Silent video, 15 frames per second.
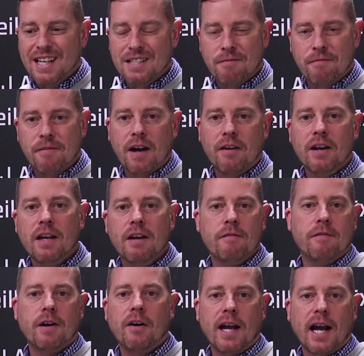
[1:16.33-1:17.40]
It is
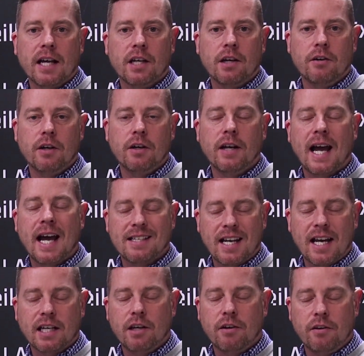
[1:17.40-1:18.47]
very, very accurate,
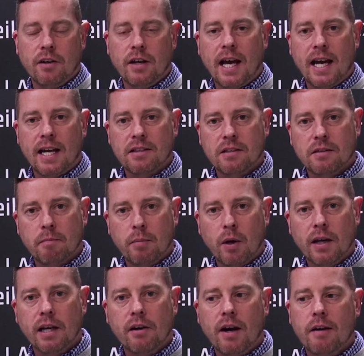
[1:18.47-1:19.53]
as accurate as
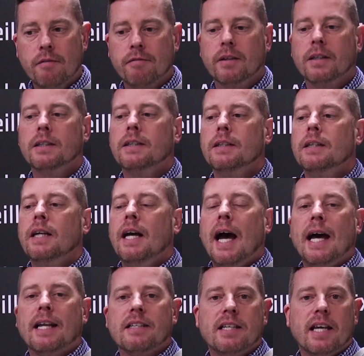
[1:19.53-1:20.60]
polygraph
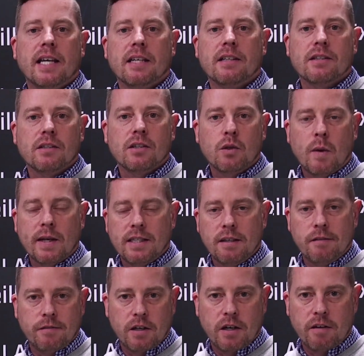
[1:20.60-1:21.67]
and takes
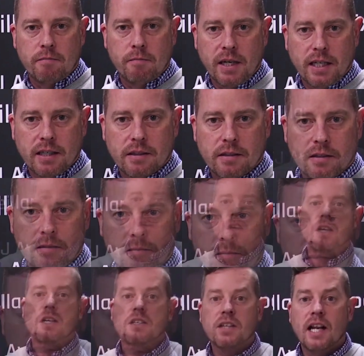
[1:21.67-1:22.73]
25 minutes.
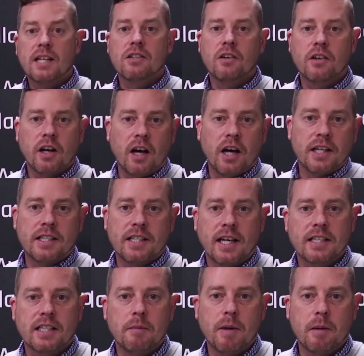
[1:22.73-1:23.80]
So let's look at
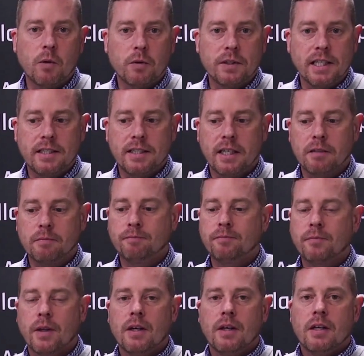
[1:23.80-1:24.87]
EyeDetect in a bit more detail.
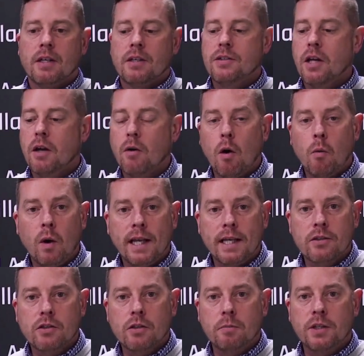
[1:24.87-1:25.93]
So a
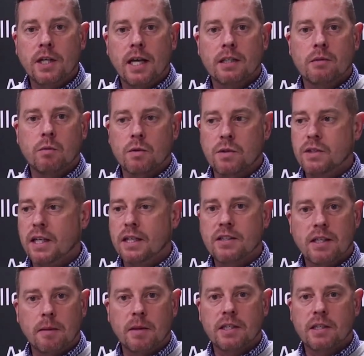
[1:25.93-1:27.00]
willing subject will
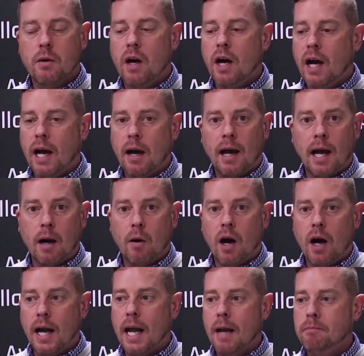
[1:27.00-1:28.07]
sit similar to how
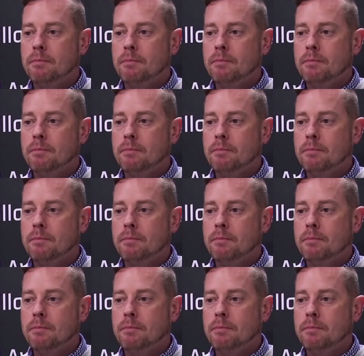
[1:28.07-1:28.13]
I